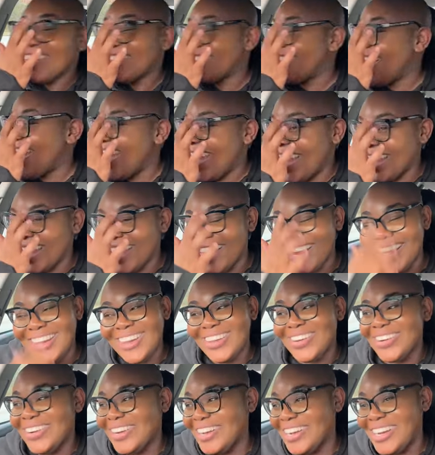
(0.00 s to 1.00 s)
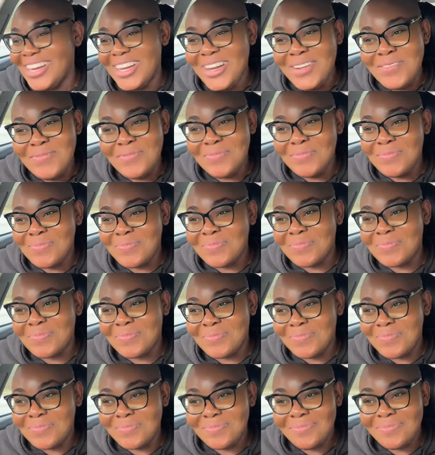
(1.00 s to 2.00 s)
And I was like, Lord,
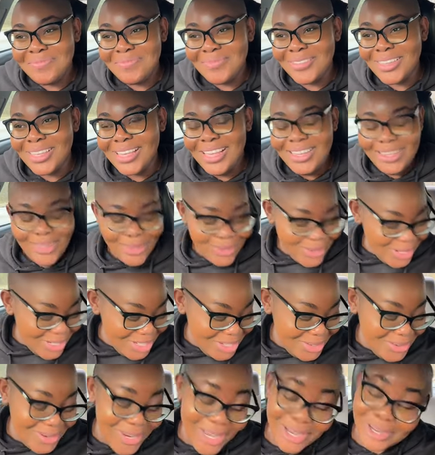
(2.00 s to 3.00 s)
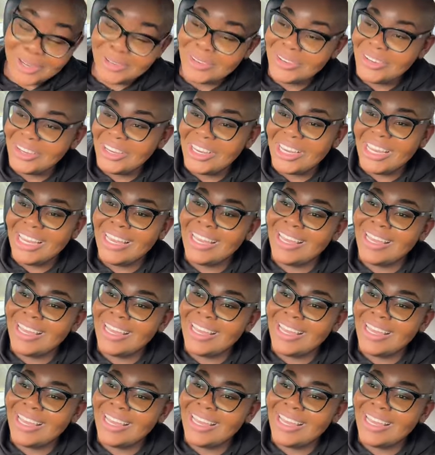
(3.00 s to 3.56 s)
Lord, you know.